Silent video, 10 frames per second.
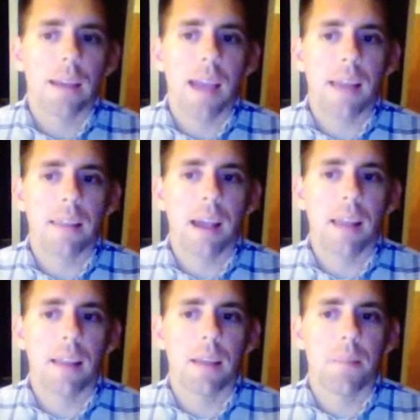Kathy
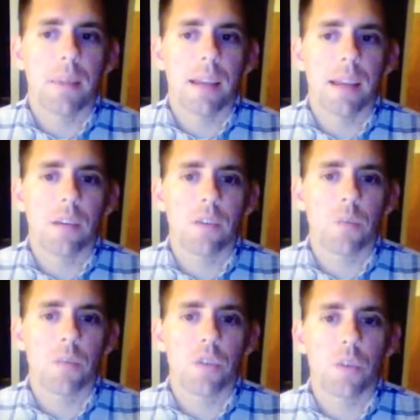highlighted many areas
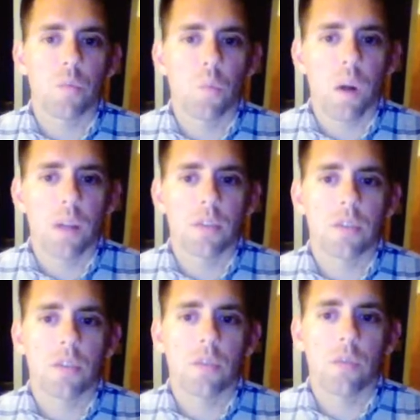where she
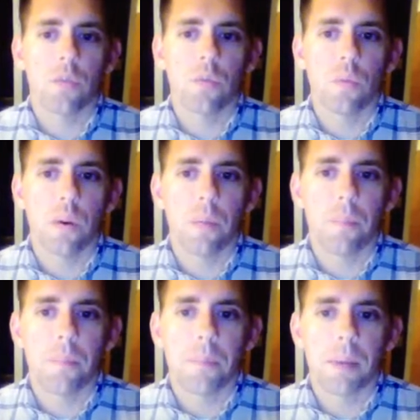wants to
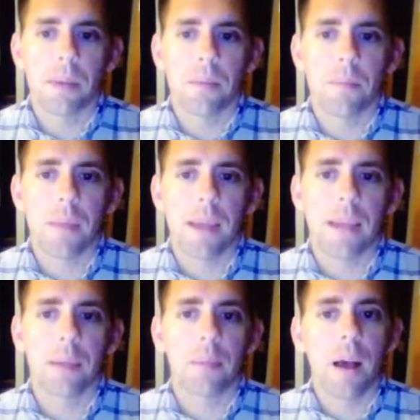
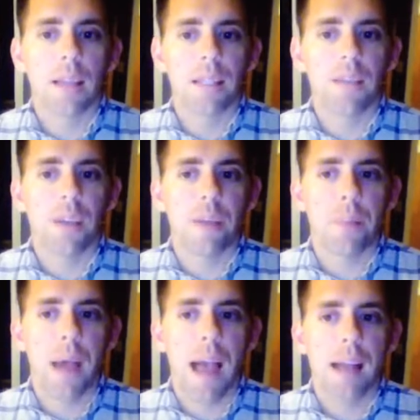make a positive
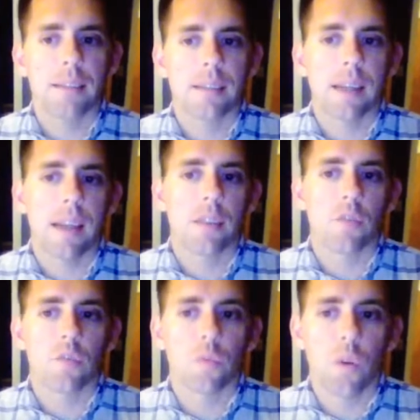impact and
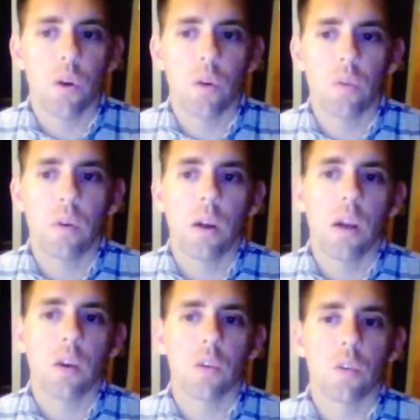grow
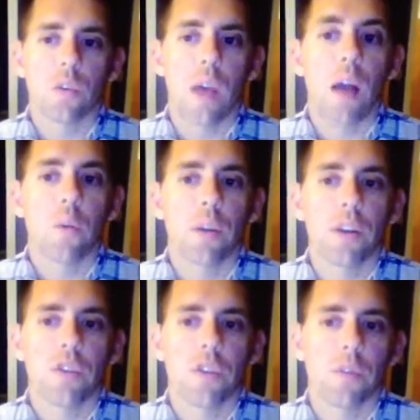her
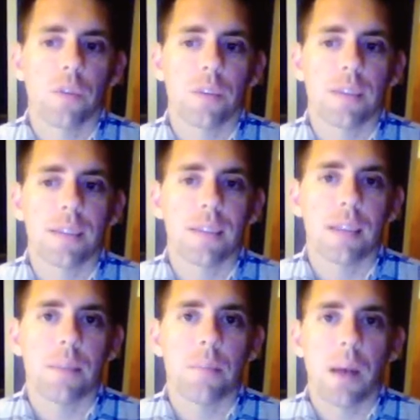outreach, for instance,
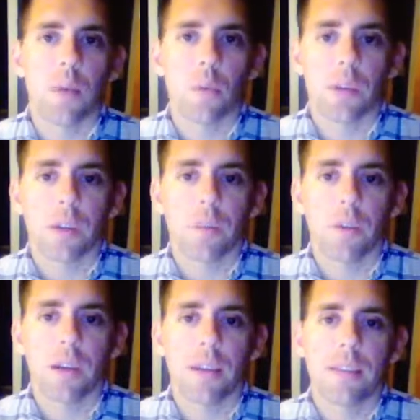in minority
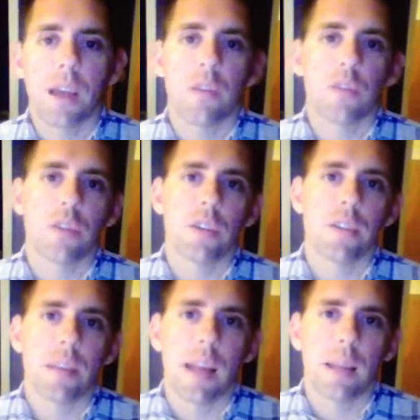communities. However, she
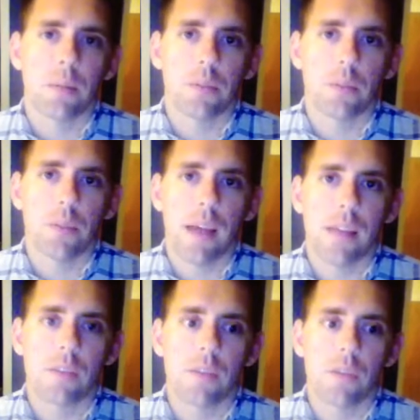is not able to do
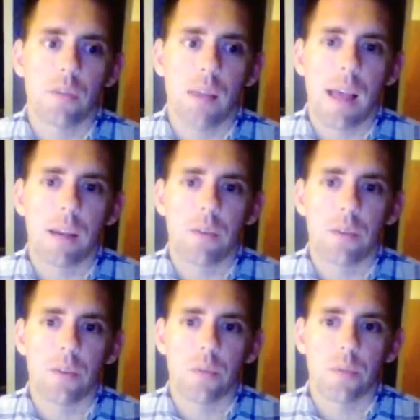that due to a lack of
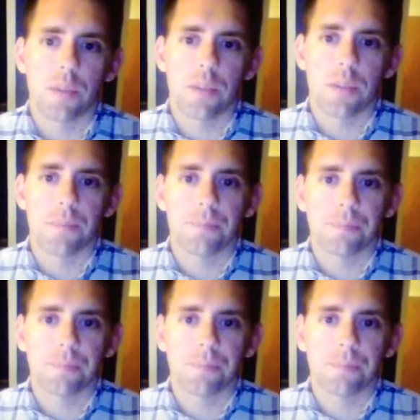resources.